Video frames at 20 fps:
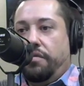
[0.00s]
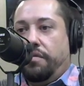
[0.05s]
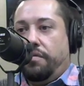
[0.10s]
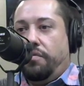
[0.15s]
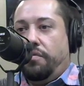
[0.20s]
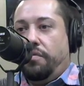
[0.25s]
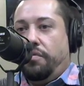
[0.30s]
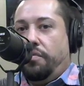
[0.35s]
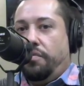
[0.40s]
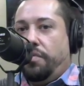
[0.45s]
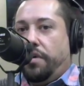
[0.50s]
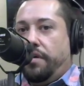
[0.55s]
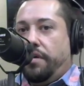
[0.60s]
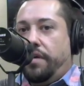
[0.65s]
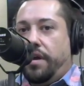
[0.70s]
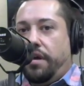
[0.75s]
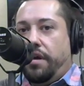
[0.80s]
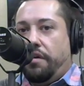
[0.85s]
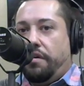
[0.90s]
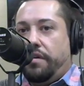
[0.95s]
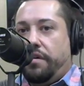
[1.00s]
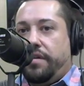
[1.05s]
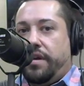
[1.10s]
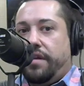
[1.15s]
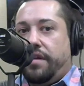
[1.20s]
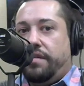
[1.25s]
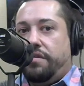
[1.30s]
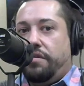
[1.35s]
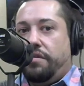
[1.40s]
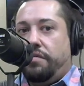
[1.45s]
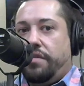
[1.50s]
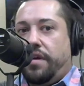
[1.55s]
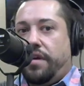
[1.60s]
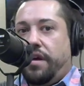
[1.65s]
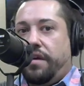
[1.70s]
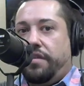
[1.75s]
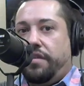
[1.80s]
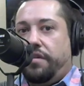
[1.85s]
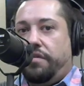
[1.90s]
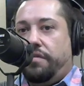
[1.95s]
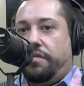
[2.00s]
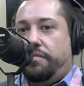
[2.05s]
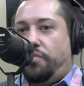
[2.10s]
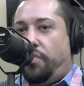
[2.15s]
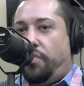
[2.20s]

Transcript: we're here and that it's okay that we